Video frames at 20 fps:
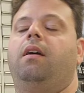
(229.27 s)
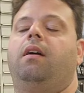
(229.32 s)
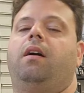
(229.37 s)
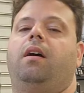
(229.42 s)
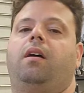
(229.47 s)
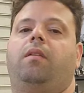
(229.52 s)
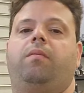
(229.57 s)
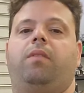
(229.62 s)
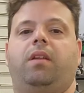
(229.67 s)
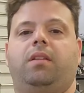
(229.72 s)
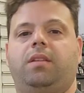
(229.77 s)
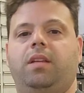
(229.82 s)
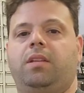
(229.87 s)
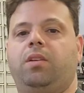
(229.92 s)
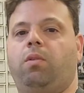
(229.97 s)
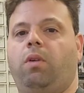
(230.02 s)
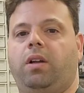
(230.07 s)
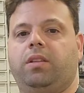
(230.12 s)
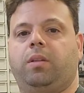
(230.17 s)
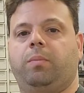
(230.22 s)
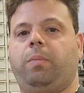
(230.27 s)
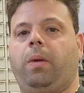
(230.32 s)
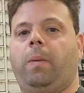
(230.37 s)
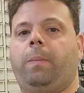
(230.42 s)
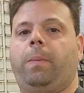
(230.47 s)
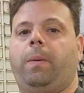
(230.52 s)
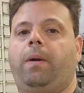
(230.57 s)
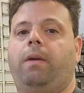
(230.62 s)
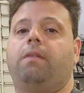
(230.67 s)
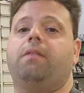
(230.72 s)
It did go out the
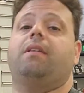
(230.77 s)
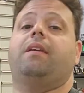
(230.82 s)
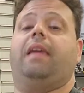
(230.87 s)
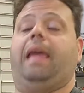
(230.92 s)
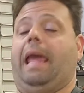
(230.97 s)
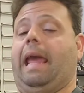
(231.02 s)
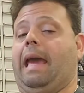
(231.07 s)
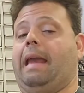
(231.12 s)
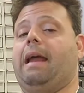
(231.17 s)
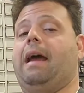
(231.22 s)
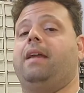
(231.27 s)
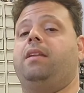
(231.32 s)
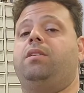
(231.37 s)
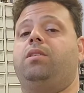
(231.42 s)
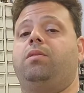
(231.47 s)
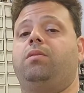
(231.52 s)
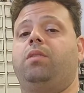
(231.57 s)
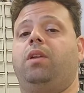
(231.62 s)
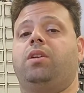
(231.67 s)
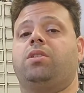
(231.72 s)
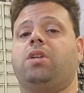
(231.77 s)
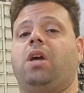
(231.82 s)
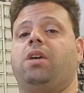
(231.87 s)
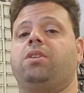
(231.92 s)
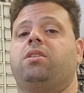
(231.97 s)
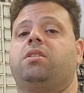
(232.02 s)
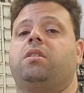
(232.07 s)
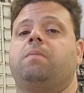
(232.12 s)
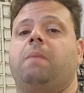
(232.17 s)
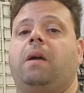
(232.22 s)
bumper. Can I do an
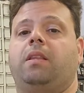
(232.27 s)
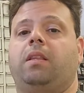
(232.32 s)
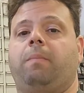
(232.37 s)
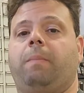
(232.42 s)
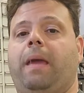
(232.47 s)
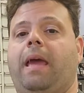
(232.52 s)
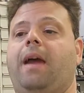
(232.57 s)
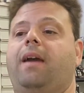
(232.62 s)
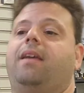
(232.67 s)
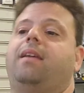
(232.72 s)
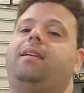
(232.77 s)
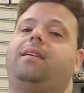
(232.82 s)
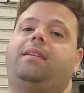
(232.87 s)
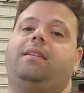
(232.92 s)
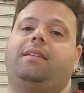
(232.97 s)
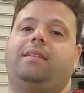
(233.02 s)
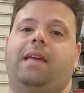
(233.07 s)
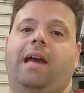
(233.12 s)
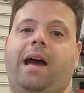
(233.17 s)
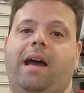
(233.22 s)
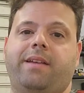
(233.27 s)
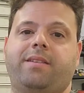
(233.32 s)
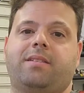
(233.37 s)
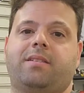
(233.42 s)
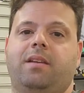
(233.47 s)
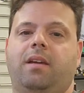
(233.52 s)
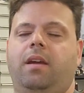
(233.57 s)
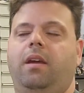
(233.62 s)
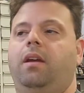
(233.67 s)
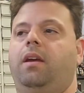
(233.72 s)
exhaust system out the back? Yes.